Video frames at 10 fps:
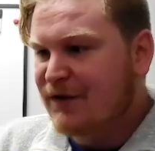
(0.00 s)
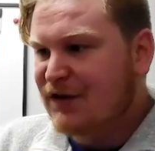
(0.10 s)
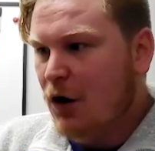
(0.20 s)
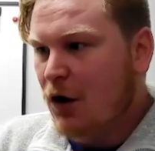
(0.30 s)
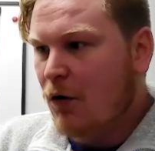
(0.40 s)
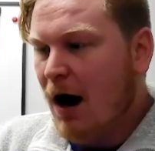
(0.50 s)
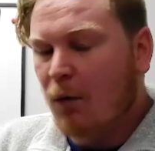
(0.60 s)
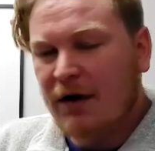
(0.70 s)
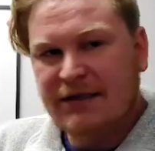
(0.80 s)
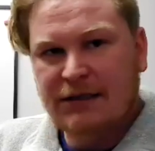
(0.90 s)
So I
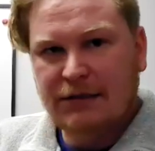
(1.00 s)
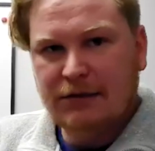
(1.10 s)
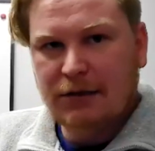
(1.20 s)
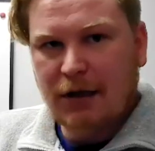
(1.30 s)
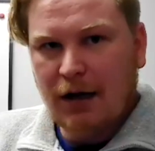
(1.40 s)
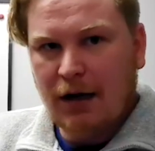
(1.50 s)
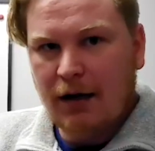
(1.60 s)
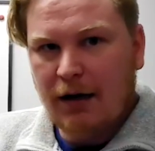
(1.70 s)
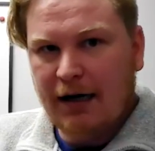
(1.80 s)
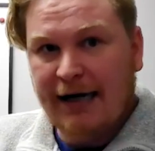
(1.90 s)
wasn't
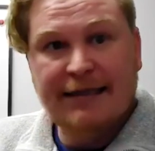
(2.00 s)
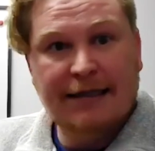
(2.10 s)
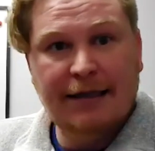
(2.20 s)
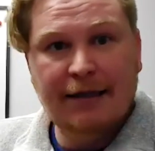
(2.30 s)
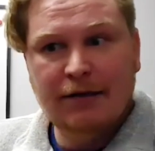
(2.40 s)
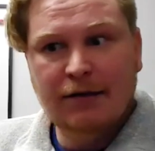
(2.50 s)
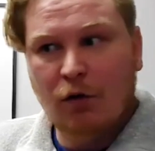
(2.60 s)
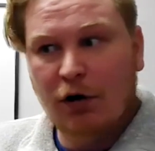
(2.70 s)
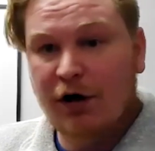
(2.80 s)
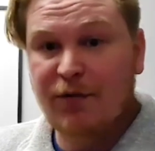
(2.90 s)
an IT
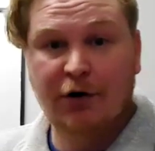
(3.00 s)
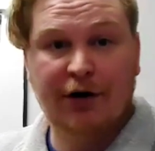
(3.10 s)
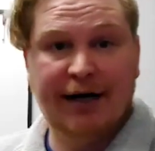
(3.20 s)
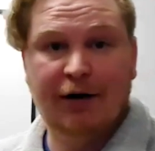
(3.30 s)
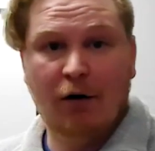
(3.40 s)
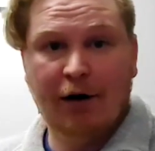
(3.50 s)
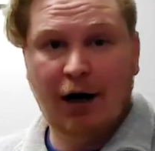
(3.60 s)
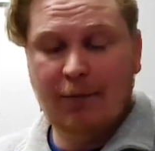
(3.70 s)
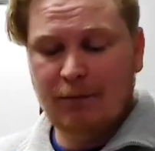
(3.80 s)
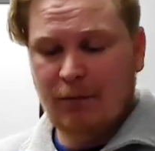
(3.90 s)
or computer kid growing
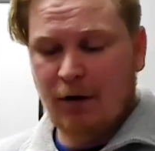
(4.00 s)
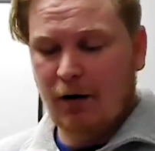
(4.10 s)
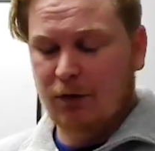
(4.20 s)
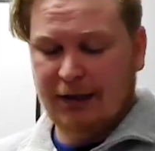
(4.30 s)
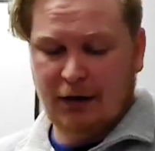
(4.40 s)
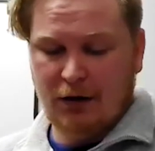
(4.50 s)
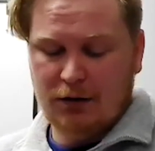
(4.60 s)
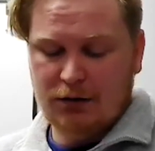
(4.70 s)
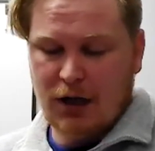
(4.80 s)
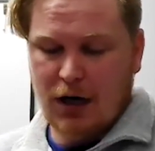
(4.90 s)
up really at
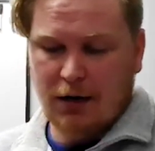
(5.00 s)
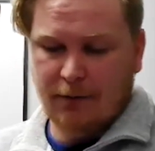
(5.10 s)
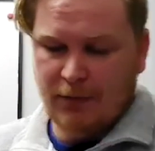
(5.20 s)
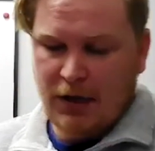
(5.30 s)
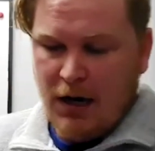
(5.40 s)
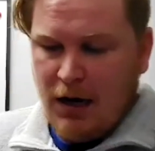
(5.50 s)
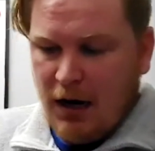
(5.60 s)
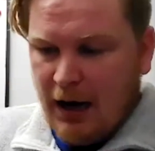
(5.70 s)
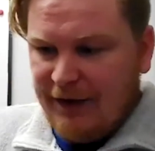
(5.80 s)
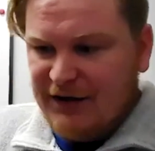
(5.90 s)
all.
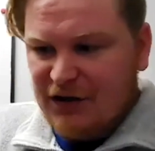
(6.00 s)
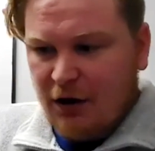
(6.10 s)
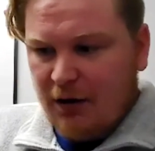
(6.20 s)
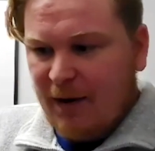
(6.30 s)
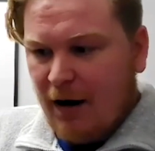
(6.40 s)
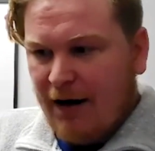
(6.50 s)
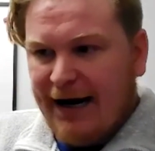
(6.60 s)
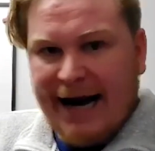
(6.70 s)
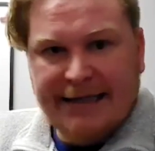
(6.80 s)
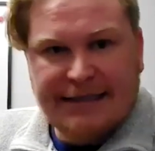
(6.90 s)
I think it started about at
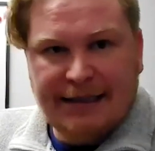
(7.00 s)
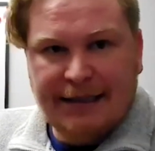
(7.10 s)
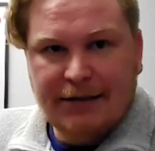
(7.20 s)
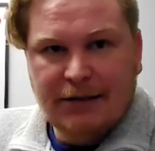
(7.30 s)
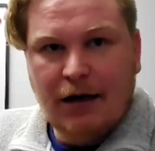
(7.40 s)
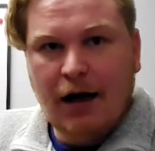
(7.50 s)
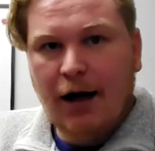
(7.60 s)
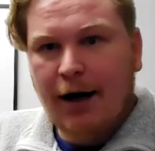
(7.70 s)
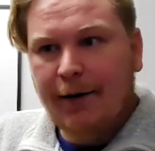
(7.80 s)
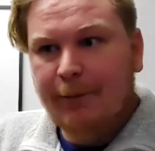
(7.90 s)
18.
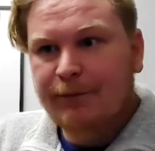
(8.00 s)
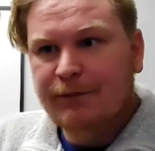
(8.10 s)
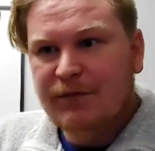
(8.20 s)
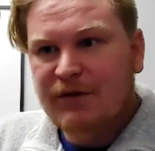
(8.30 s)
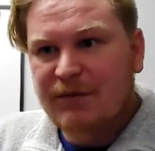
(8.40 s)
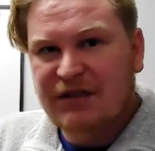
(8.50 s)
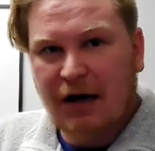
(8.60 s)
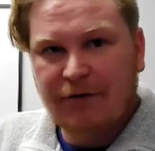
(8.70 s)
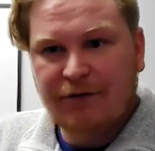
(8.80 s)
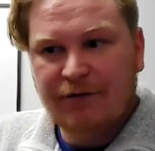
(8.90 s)
Some
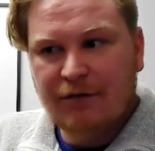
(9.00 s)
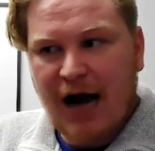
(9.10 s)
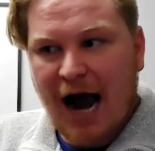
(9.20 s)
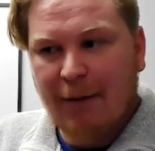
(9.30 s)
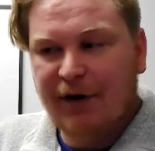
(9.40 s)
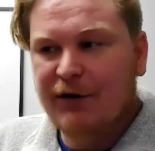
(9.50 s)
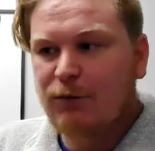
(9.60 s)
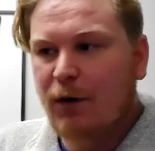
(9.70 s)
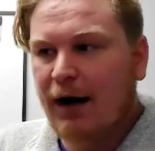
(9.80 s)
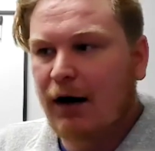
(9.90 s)
stuff happened
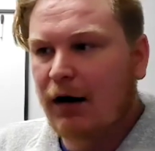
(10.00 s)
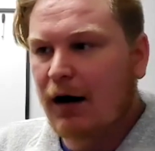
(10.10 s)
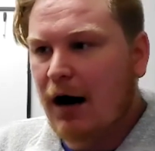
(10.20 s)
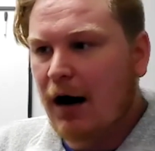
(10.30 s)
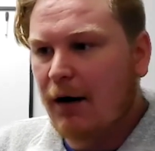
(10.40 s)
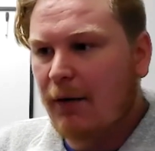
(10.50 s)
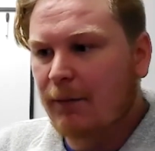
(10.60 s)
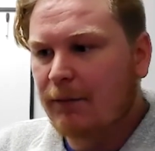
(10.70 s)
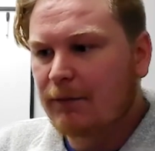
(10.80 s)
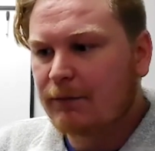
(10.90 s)
where
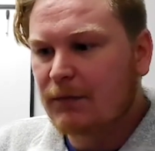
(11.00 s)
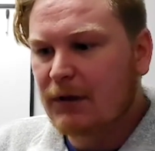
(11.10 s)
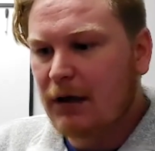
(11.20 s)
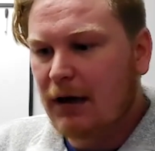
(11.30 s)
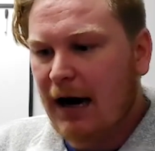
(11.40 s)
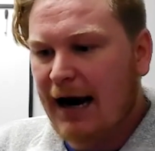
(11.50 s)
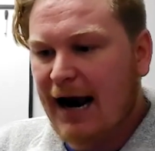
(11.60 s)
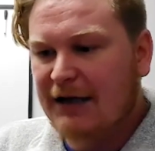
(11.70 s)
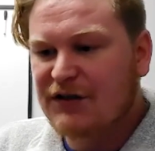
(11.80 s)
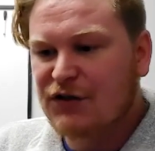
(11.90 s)
I
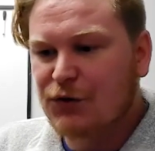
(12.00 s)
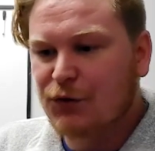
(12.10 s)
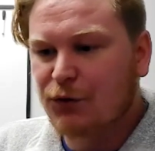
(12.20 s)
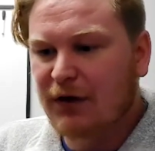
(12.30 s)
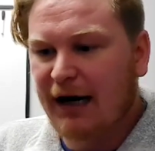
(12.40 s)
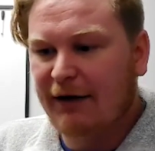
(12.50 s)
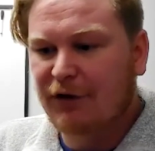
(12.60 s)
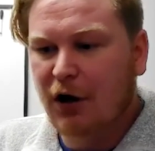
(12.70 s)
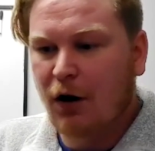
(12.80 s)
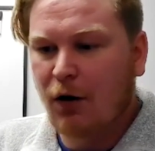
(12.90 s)
had to kind of
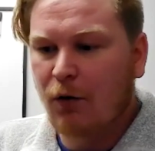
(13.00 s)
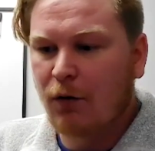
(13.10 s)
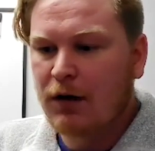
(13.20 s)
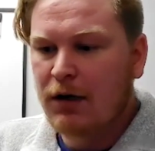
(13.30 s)
go